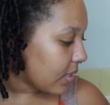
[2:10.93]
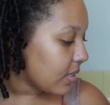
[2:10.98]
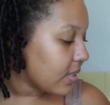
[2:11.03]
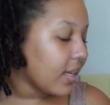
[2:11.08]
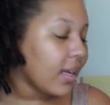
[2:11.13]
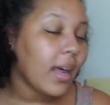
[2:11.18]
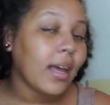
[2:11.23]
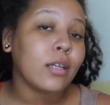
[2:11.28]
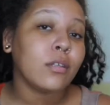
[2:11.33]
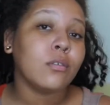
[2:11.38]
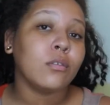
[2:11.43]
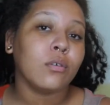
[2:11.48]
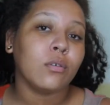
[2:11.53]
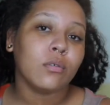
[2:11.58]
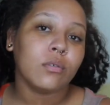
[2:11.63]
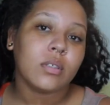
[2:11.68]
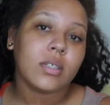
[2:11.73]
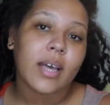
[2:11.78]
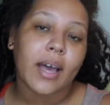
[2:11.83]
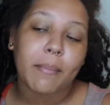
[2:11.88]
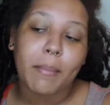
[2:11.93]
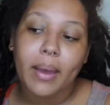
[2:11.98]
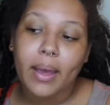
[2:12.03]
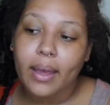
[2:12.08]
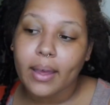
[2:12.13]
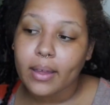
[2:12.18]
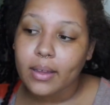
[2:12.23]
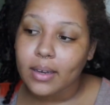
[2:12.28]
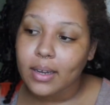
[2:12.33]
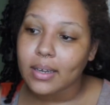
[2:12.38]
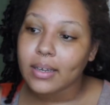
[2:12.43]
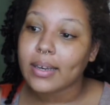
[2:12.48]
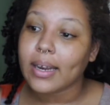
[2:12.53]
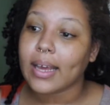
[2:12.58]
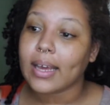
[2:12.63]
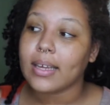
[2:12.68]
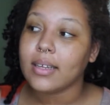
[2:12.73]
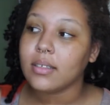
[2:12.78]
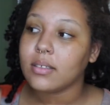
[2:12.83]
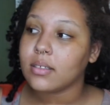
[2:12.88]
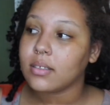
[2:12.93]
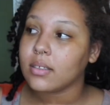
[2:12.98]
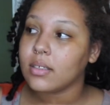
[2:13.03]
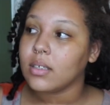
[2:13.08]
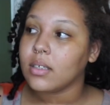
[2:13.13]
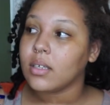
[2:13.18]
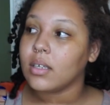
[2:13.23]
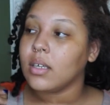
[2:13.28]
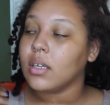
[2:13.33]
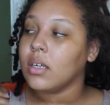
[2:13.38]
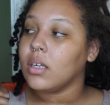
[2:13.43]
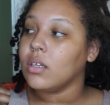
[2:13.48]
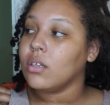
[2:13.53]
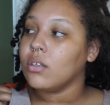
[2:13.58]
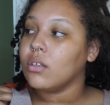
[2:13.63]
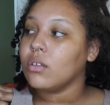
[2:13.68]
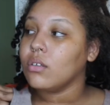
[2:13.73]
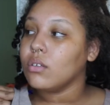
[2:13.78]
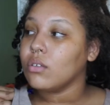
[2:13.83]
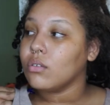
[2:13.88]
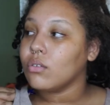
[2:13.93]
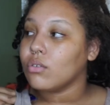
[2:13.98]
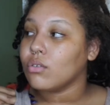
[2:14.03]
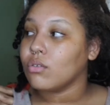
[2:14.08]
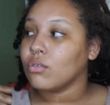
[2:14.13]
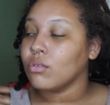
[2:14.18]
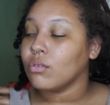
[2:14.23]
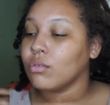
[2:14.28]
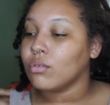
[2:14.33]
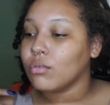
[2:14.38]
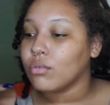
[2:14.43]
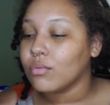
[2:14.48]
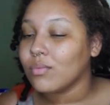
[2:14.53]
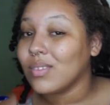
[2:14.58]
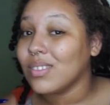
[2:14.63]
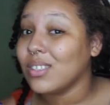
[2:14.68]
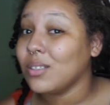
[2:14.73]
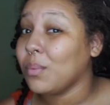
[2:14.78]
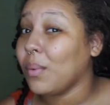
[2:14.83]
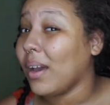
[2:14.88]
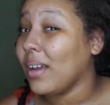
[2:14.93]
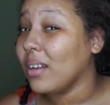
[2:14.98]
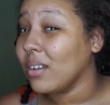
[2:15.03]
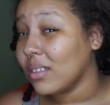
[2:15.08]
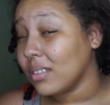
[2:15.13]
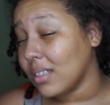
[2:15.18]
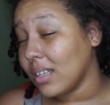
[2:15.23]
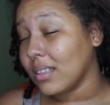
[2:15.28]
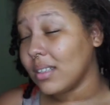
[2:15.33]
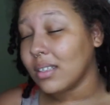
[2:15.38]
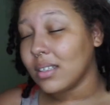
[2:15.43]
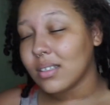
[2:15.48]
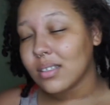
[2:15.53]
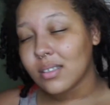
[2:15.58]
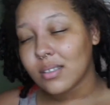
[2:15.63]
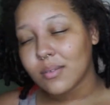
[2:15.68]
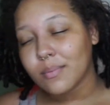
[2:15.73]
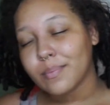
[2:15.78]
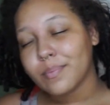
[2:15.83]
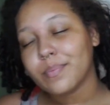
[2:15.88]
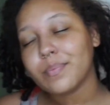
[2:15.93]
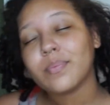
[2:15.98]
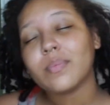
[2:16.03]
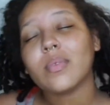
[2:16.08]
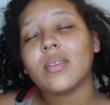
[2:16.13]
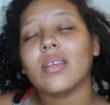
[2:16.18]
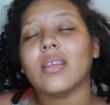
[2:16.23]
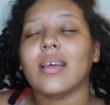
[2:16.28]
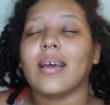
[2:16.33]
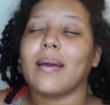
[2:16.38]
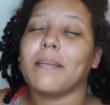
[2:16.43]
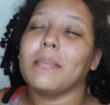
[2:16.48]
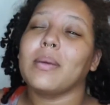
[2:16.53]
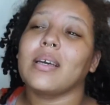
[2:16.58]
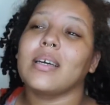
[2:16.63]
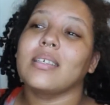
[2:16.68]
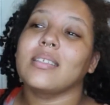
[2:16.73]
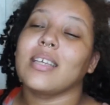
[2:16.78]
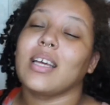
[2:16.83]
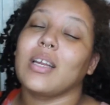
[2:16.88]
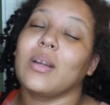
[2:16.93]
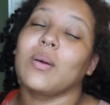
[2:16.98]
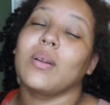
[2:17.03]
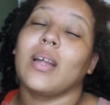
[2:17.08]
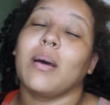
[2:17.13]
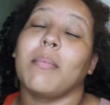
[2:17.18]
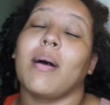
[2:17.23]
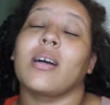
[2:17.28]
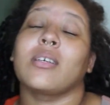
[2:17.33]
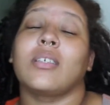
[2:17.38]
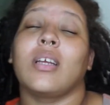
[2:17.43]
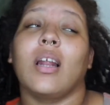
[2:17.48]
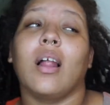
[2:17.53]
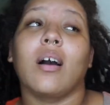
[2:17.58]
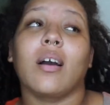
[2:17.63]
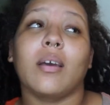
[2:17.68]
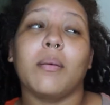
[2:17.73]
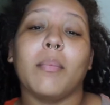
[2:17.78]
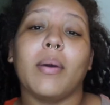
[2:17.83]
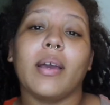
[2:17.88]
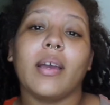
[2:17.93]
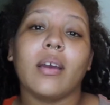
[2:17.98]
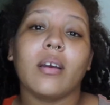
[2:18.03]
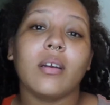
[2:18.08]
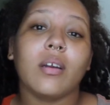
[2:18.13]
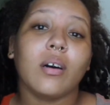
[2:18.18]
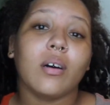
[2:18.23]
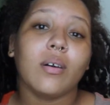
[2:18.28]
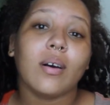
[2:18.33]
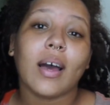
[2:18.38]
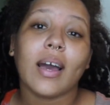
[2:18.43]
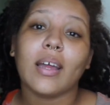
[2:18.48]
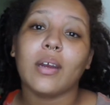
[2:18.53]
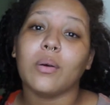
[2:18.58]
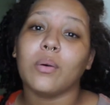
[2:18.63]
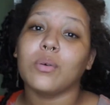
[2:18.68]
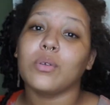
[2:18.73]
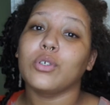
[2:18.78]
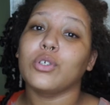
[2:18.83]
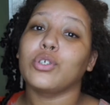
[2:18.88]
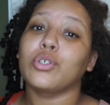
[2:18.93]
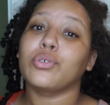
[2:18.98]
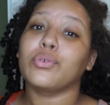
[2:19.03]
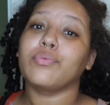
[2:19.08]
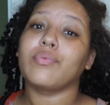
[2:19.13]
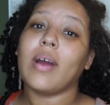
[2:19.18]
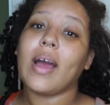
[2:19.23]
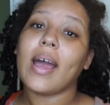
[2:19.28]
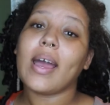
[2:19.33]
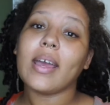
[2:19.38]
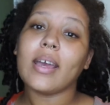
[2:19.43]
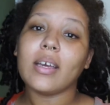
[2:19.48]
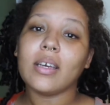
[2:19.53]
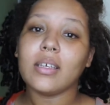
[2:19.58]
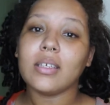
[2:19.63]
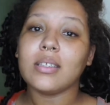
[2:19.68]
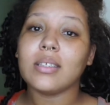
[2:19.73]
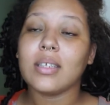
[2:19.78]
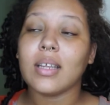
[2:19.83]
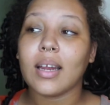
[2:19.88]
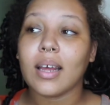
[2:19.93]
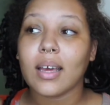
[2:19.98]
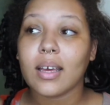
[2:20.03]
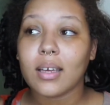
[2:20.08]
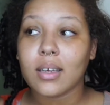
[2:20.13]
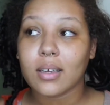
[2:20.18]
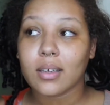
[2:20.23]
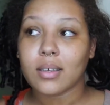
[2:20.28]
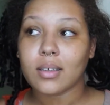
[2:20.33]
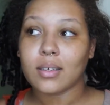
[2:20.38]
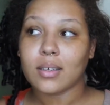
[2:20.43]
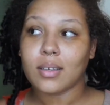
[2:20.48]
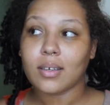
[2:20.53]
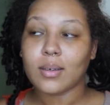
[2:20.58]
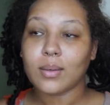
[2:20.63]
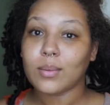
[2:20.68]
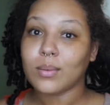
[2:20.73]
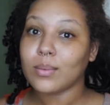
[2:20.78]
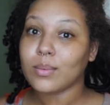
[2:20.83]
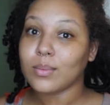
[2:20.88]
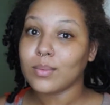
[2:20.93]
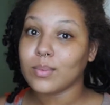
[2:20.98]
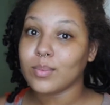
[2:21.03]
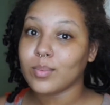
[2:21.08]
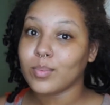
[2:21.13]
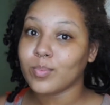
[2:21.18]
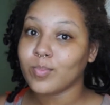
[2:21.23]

as i said i don't tie my head at night so this is why it looks like this and because i know that i'm actually locking my hair now i don't try to like you know